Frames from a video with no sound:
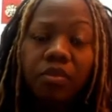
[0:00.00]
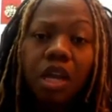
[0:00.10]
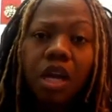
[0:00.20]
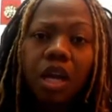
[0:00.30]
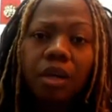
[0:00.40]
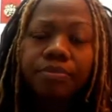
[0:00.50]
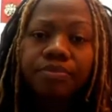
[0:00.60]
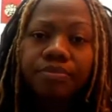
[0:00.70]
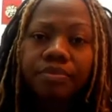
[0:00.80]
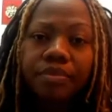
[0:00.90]

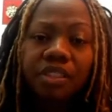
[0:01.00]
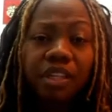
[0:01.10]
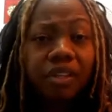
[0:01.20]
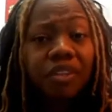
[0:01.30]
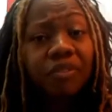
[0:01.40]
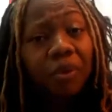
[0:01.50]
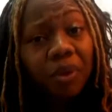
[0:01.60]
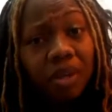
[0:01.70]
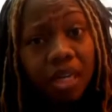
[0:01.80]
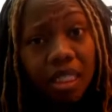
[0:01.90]
You know, and of
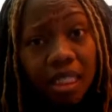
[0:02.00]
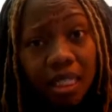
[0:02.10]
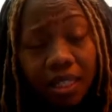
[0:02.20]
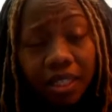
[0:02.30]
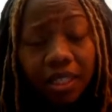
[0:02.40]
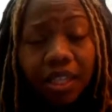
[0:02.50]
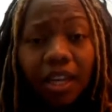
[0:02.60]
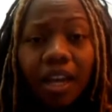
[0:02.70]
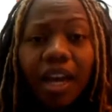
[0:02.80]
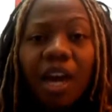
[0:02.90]
course,
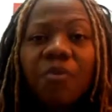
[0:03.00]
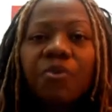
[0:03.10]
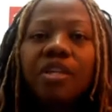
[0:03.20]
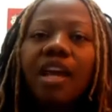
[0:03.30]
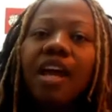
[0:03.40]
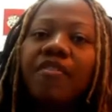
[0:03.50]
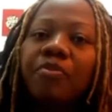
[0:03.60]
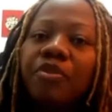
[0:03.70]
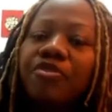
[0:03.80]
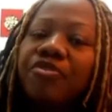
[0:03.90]
I would have
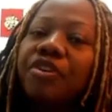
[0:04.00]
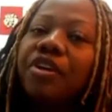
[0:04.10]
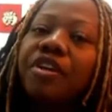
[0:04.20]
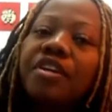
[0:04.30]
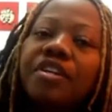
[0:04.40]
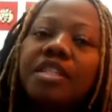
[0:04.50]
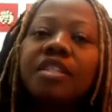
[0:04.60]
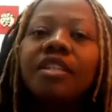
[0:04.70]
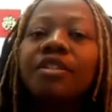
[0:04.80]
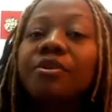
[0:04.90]
preferred
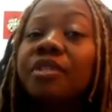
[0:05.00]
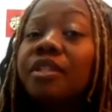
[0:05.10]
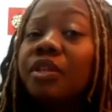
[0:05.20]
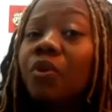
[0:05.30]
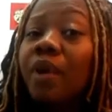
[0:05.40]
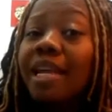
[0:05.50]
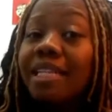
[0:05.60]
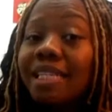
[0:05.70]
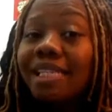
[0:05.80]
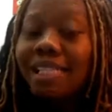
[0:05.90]
to lose a little
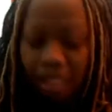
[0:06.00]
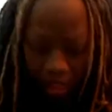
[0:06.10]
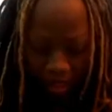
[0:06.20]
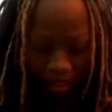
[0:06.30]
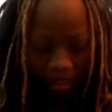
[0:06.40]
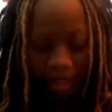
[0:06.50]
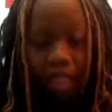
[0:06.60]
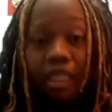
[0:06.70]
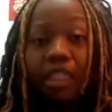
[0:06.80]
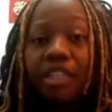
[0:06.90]
weight.
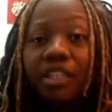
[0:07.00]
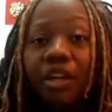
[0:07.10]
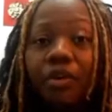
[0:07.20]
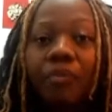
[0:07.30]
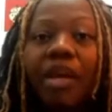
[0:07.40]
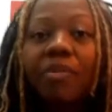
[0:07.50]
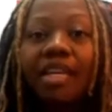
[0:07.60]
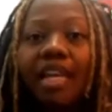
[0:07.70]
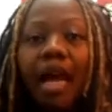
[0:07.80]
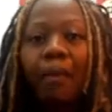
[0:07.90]
You know, maybe
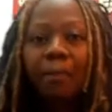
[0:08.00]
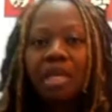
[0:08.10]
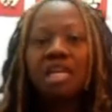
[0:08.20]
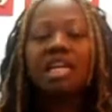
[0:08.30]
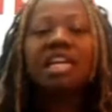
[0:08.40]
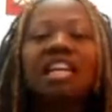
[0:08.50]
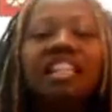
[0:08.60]
not be